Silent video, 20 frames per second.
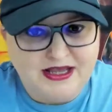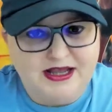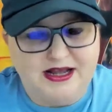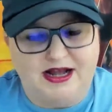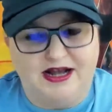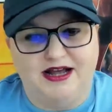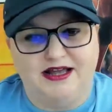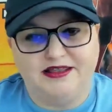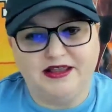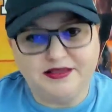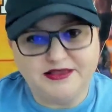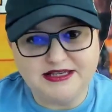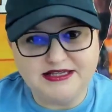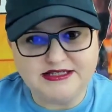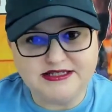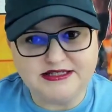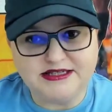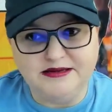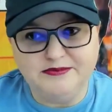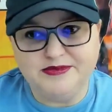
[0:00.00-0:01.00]
That
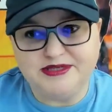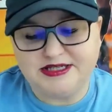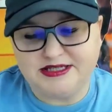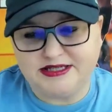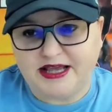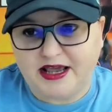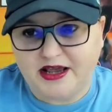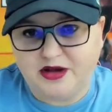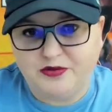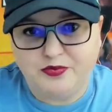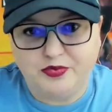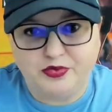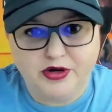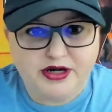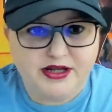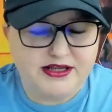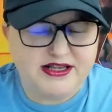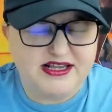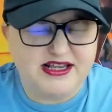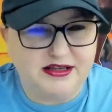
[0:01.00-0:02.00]
these teams stay
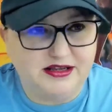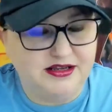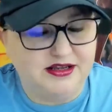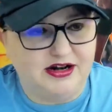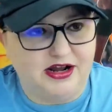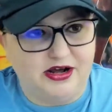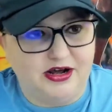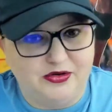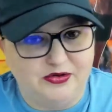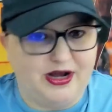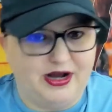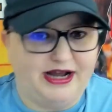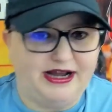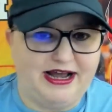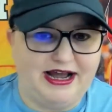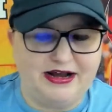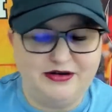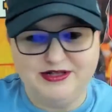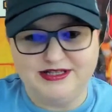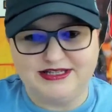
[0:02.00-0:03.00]
pretty,
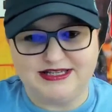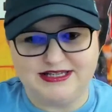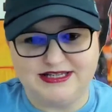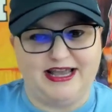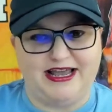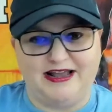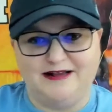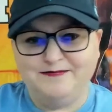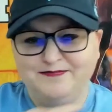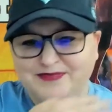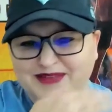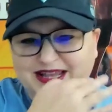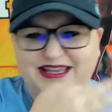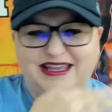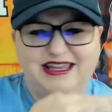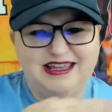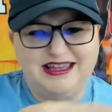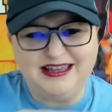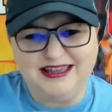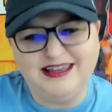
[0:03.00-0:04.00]
I would say
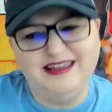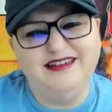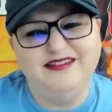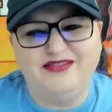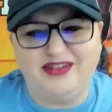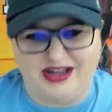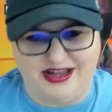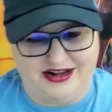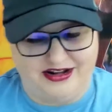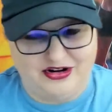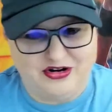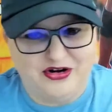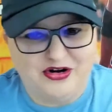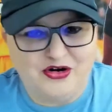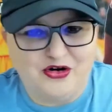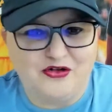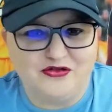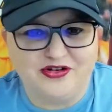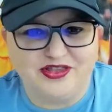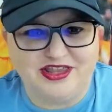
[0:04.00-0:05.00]
even
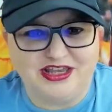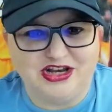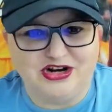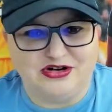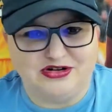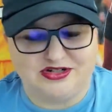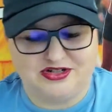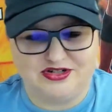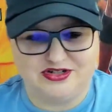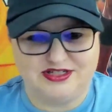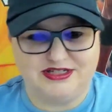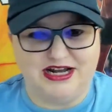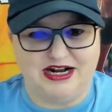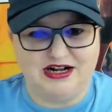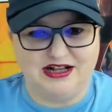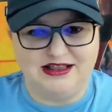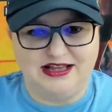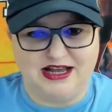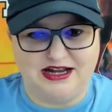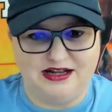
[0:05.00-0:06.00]
over the years. There's not
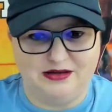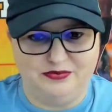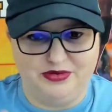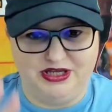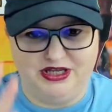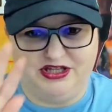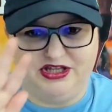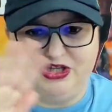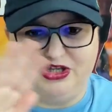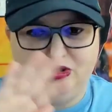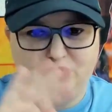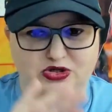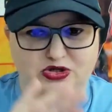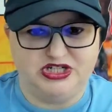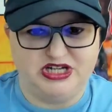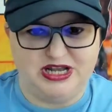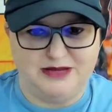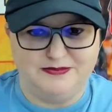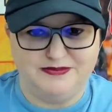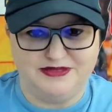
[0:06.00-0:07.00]
a lot of big,
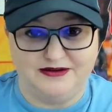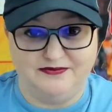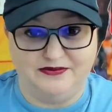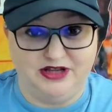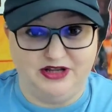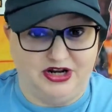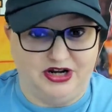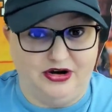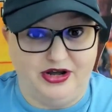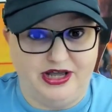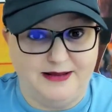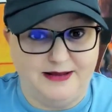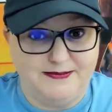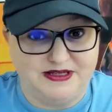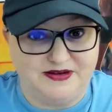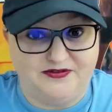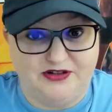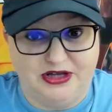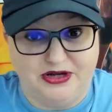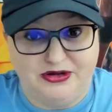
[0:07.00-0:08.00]
huge ebbs
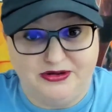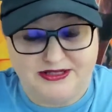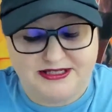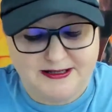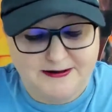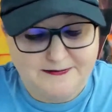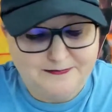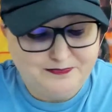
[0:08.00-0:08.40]
and flows.